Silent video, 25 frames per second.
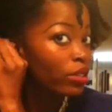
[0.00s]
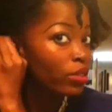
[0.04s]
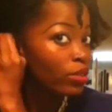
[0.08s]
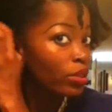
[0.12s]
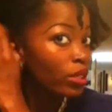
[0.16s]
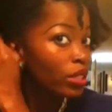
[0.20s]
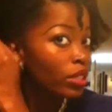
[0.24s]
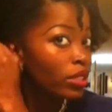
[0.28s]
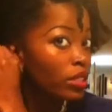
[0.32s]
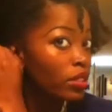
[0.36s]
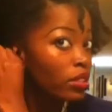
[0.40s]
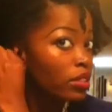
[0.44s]

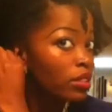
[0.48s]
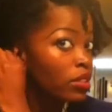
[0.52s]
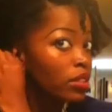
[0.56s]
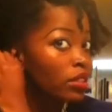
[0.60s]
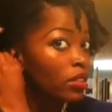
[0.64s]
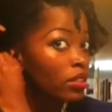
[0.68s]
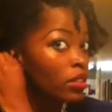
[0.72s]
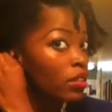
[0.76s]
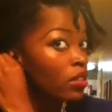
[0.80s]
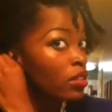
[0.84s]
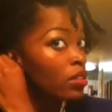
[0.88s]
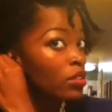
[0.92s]
twist
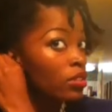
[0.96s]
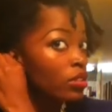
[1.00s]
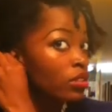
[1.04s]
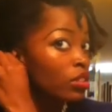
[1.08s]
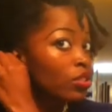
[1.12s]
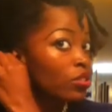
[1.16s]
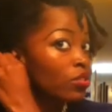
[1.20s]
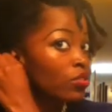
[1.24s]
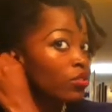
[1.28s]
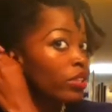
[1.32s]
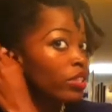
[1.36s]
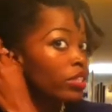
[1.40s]

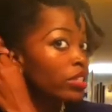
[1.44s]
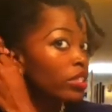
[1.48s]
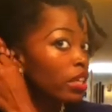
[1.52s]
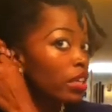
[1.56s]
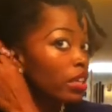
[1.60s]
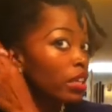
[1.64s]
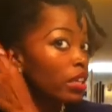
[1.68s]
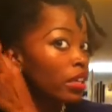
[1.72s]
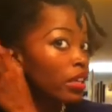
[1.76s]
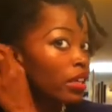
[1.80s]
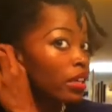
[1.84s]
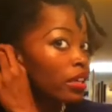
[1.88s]
just
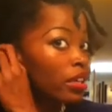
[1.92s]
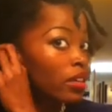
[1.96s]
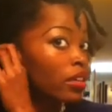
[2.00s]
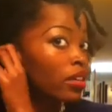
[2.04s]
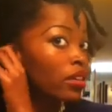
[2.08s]
recently,